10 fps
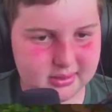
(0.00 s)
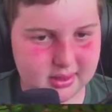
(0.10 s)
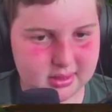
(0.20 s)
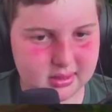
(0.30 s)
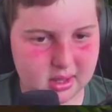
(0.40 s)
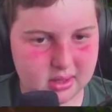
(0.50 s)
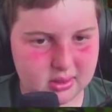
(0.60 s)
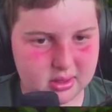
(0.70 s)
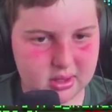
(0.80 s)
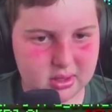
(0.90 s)
It's not
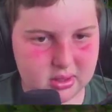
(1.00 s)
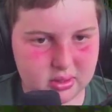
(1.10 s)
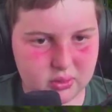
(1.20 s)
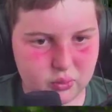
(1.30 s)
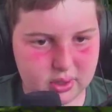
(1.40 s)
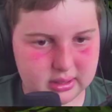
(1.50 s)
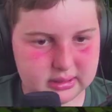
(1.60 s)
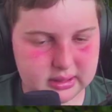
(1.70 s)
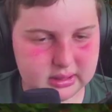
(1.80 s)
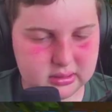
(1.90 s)
worth
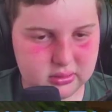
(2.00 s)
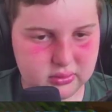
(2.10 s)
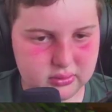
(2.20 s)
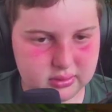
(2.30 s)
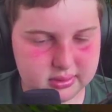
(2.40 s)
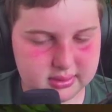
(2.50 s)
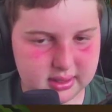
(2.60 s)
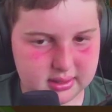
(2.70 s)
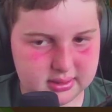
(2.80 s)
it to sit